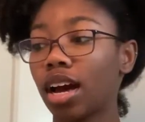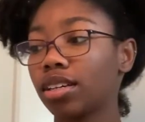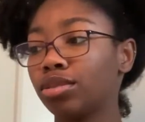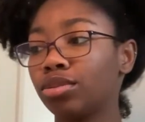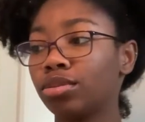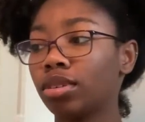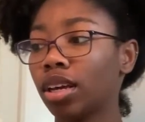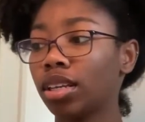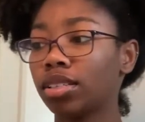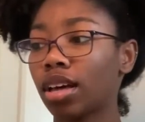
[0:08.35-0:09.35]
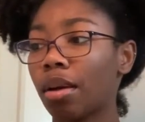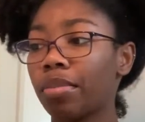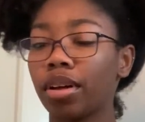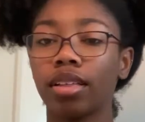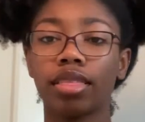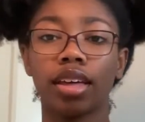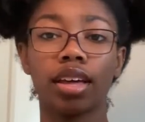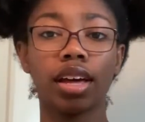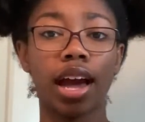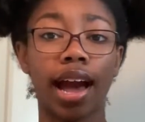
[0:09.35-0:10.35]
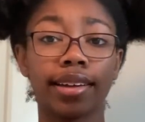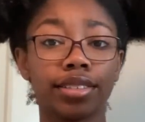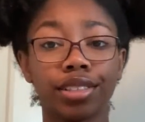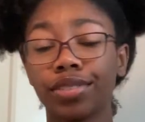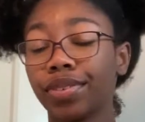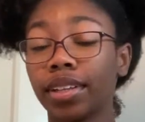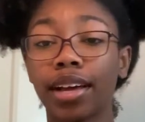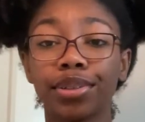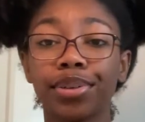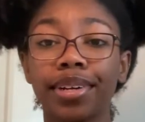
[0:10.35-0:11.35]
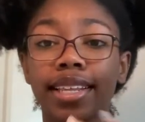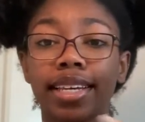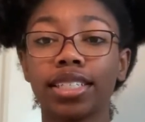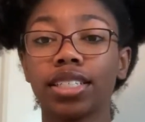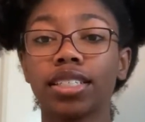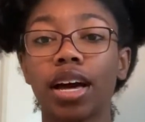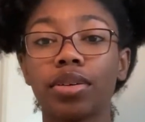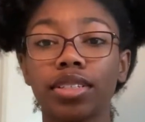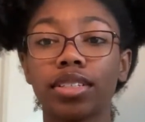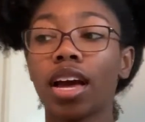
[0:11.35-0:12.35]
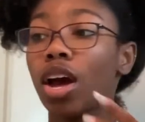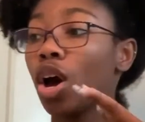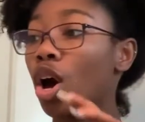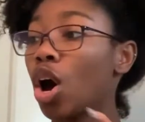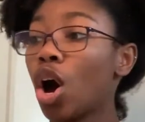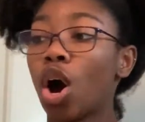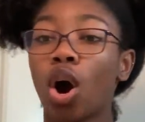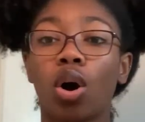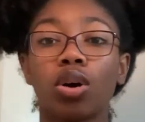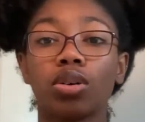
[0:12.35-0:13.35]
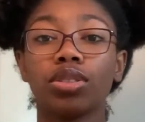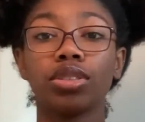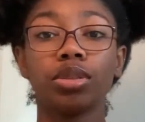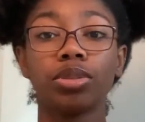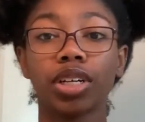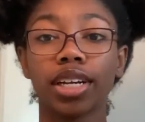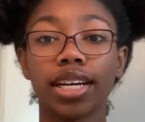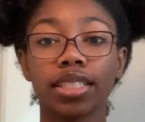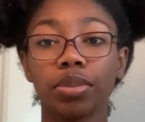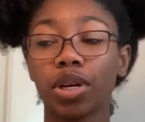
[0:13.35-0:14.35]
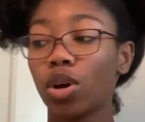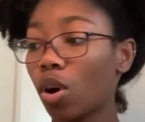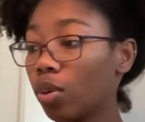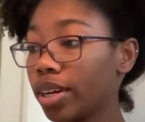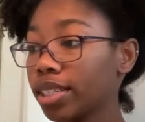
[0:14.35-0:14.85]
I do any type of thing I just feel like doing, and that's just how this whole YouTube journey has been going.